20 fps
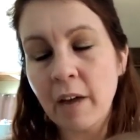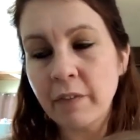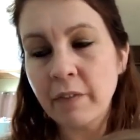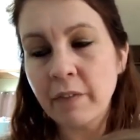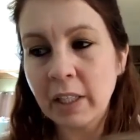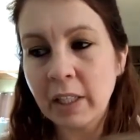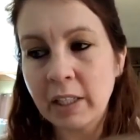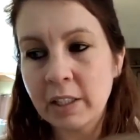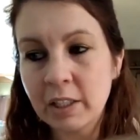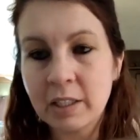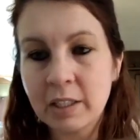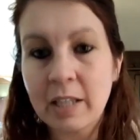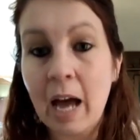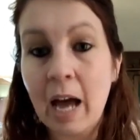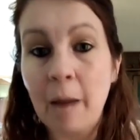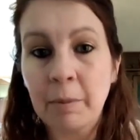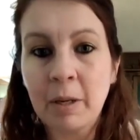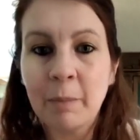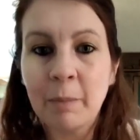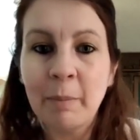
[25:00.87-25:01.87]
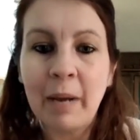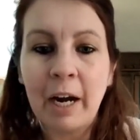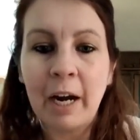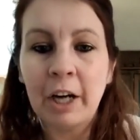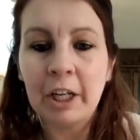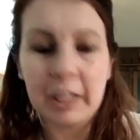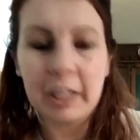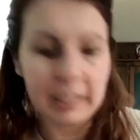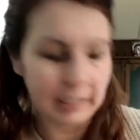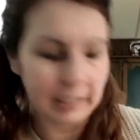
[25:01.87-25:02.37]
Definitely stop
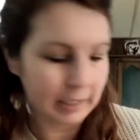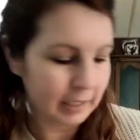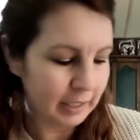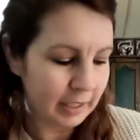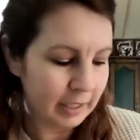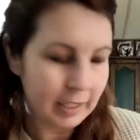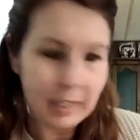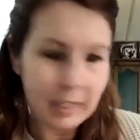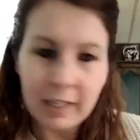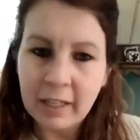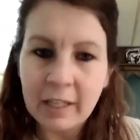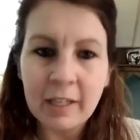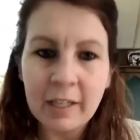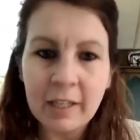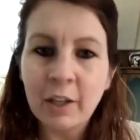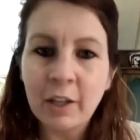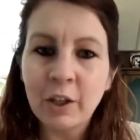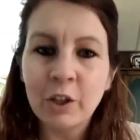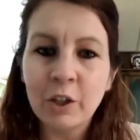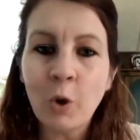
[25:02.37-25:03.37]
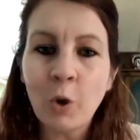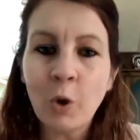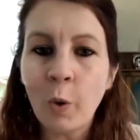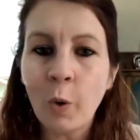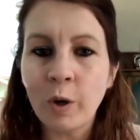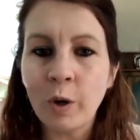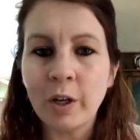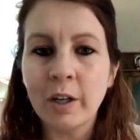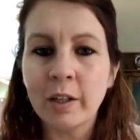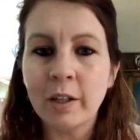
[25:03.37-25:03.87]
comparing
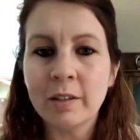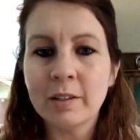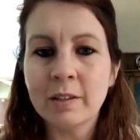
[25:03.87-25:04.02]
your